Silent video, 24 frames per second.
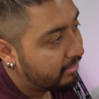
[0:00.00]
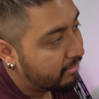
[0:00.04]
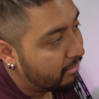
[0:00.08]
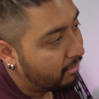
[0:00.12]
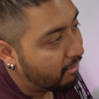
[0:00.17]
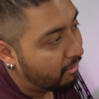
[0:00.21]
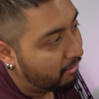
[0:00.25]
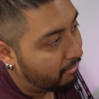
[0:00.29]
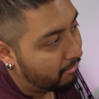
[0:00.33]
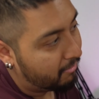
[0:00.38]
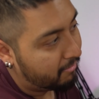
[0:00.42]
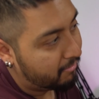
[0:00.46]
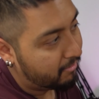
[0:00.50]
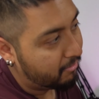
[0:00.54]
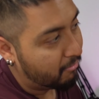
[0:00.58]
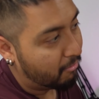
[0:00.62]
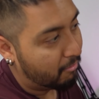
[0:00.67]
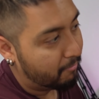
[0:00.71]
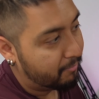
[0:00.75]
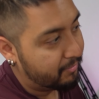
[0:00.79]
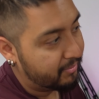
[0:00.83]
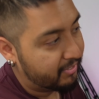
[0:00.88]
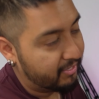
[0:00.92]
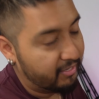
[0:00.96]

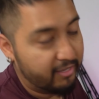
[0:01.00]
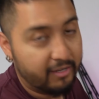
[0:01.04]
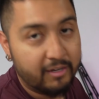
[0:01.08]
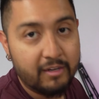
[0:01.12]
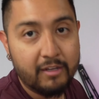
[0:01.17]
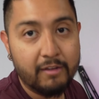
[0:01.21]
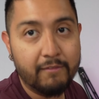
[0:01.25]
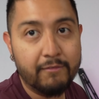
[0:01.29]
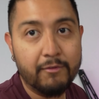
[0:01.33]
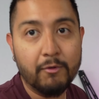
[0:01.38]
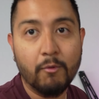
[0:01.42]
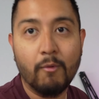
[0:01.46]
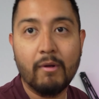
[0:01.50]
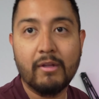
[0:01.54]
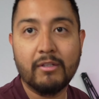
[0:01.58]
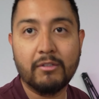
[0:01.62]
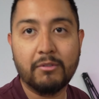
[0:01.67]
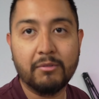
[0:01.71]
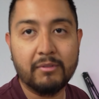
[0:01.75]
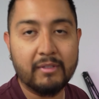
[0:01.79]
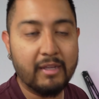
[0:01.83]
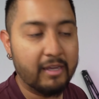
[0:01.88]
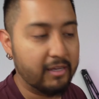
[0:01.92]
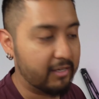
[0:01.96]
up here if you want to
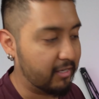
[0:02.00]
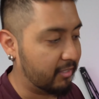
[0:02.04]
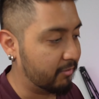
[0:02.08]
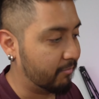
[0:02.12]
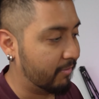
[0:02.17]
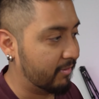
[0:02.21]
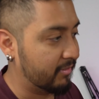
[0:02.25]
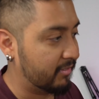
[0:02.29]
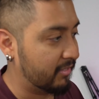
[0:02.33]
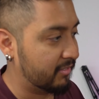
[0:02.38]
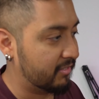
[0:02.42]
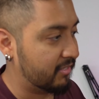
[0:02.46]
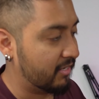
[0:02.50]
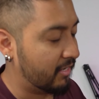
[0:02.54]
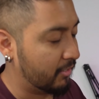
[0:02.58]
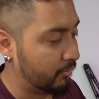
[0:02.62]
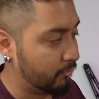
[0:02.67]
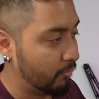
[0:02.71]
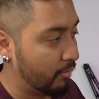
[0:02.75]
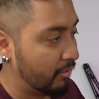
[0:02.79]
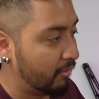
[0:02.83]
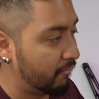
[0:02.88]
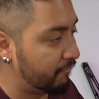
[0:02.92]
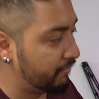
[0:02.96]
take advantage as
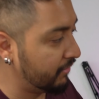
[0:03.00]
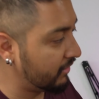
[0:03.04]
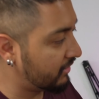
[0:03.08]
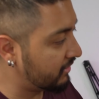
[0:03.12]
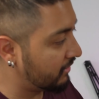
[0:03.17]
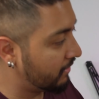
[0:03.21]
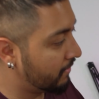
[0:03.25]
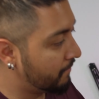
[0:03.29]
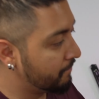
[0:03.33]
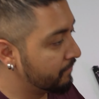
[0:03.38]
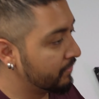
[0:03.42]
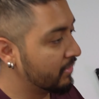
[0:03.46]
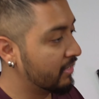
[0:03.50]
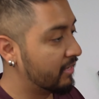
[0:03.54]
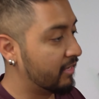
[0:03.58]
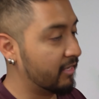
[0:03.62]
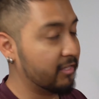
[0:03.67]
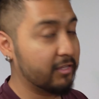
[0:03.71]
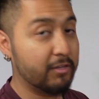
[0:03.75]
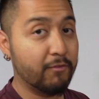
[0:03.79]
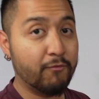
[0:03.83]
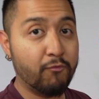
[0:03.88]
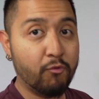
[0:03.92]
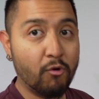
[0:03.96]
well of it. In
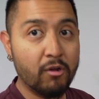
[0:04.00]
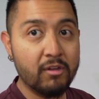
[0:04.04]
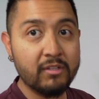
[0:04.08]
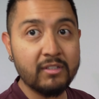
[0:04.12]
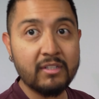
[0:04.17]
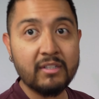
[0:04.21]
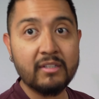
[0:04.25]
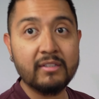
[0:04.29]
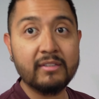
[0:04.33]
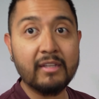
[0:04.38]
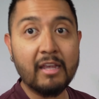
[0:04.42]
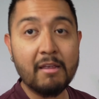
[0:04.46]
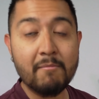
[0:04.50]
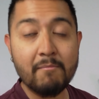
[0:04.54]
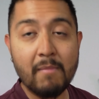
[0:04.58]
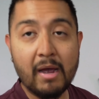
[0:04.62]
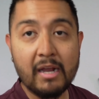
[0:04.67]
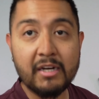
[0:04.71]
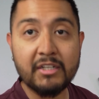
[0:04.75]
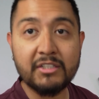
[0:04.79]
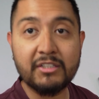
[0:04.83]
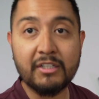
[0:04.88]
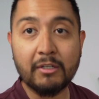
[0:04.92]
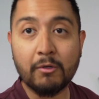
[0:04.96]
the front, they
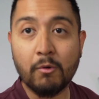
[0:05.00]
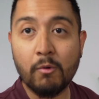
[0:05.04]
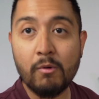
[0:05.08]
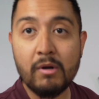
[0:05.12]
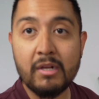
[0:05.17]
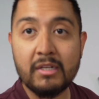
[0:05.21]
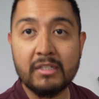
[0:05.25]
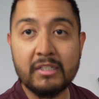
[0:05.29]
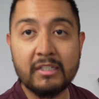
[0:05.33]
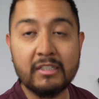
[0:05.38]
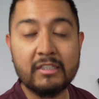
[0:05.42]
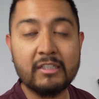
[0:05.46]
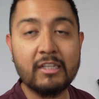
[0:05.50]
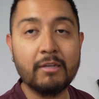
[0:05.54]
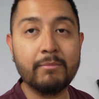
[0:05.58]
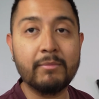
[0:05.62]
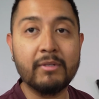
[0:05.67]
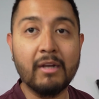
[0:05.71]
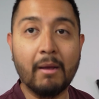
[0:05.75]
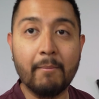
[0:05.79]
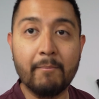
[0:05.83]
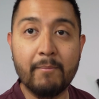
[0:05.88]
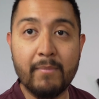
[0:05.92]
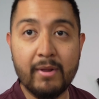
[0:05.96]
manage the cooling system in
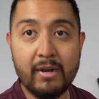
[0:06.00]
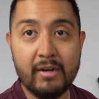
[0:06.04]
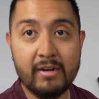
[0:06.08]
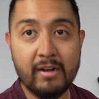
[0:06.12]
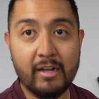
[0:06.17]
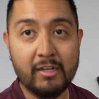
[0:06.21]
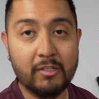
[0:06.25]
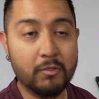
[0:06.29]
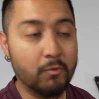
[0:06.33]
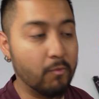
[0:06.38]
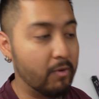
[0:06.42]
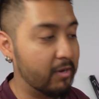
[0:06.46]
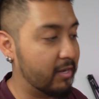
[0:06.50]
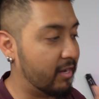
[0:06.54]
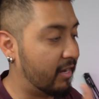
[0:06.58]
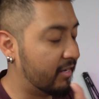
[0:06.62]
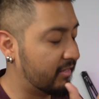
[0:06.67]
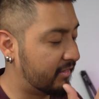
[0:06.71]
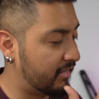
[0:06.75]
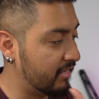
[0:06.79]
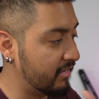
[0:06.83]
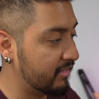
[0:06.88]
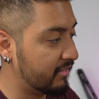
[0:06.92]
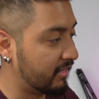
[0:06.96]
a very nice way. I
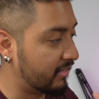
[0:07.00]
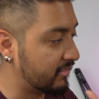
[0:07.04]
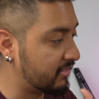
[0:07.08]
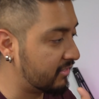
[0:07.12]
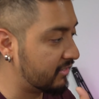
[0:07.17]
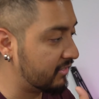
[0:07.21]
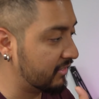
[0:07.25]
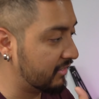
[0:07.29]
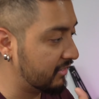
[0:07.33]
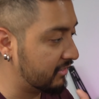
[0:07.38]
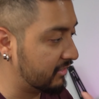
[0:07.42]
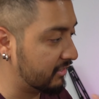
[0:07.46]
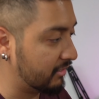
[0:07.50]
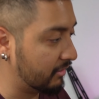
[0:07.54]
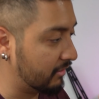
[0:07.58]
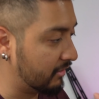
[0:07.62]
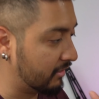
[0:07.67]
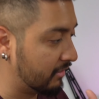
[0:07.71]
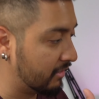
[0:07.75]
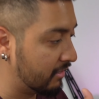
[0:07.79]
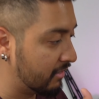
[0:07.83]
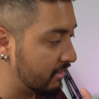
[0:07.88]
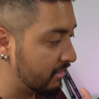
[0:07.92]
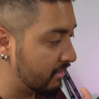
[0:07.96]
think that is
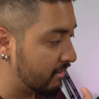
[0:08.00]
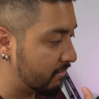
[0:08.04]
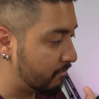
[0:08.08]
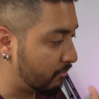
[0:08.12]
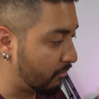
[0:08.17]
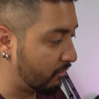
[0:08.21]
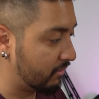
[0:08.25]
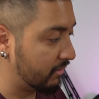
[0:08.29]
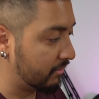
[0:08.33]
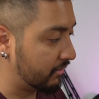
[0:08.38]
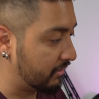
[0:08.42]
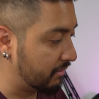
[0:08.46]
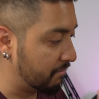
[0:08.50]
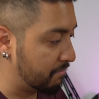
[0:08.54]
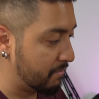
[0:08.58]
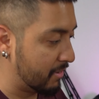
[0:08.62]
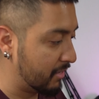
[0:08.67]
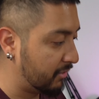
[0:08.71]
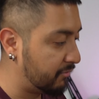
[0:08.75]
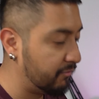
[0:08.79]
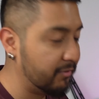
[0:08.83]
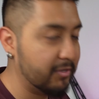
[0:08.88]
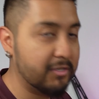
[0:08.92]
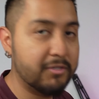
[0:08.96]
probably the
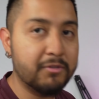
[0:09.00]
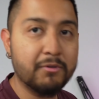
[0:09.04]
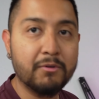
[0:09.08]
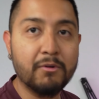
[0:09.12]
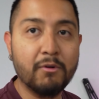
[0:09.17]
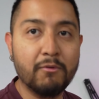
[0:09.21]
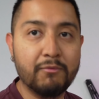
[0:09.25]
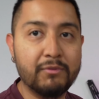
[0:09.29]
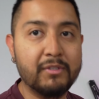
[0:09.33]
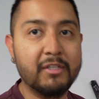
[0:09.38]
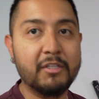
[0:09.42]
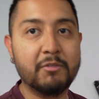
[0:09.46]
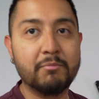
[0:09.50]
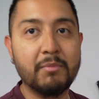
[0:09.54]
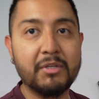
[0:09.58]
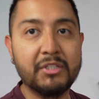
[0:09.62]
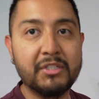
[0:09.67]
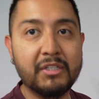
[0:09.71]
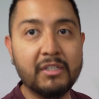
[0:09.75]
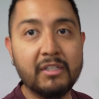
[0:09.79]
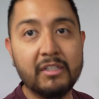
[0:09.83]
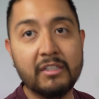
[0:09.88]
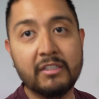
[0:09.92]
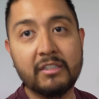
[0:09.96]
best feature of this
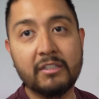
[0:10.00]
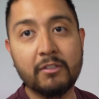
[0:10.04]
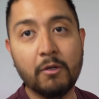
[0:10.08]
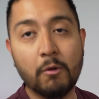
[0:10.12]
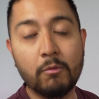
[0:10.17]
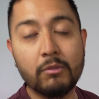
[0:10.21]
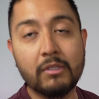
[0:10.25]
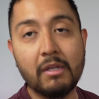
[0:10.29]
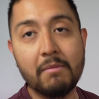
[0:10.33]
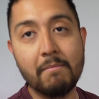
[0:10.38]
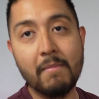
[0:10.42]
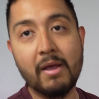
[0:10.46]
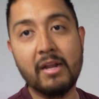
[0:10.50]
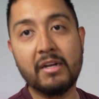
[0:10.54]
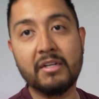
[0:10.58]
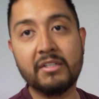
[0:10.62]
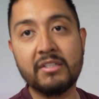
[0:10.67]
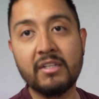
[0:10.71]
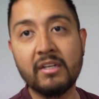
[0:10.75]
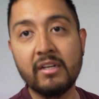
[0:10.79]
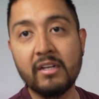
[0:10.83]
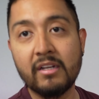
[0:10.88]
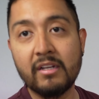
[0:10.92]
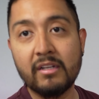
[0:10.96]
machine, is how they manage
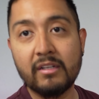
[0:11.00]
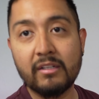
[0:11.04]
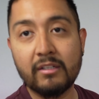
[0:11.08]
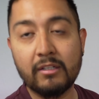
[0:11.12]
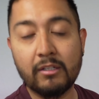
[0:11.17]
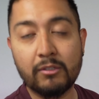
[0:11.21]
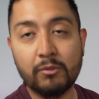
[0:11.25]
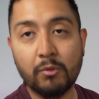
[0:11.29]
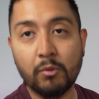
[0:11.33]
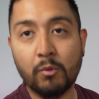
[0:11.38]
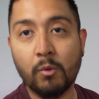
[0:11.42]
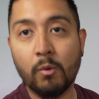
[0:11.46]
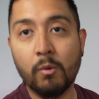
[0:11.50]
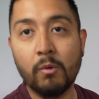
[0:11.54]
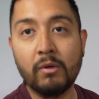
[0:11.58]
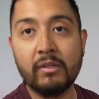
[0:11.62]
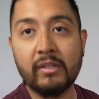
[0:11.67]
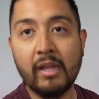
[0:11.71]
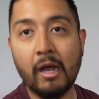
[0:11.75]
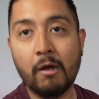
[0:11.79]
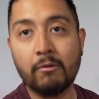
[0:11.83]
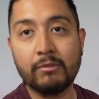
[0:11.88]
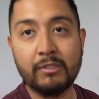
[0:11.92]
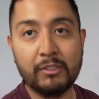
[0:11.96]
to cool
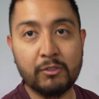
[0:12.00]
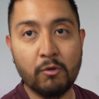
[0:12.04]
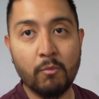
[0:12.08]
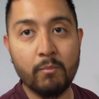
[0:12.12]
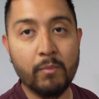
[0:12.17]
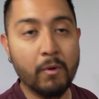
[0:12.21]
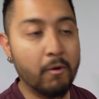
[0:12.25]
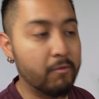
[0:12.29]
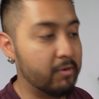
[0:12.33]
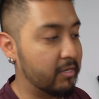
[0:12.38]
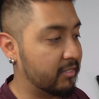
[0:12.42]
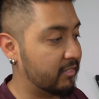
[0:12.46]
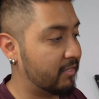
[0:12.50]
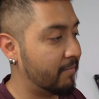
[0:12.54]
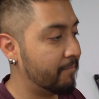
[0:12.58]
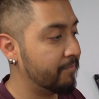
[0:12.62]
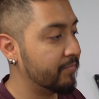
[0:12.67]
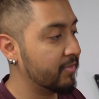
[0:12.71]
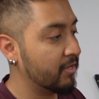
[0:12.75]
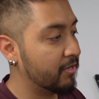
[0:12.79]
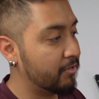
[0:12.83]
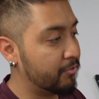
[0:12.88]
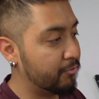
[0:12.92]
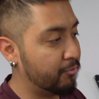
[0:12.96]
down these components.
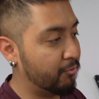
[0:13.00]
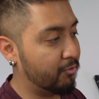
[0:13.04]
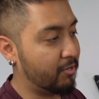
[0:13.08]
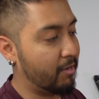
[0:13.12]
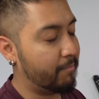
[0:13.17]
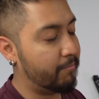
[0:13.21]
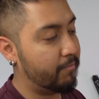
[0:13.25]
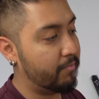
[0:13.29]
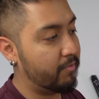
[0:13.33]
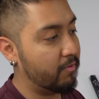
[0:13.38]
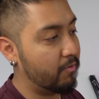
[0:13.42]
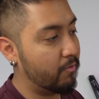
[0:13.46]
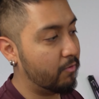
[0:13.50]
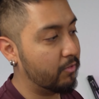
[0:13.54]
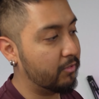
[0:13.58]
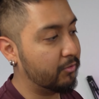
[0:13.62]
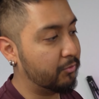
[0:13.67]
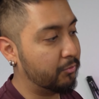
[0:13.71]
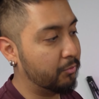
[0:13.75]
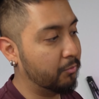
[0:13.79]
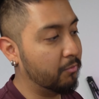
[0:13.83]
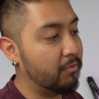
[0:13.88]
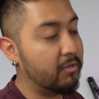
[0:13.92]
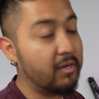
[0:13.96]
You have
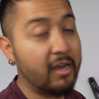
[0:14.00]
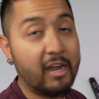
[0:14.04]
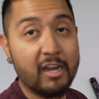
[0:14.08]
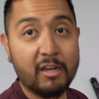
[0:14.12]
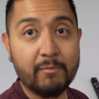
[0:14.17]
2 high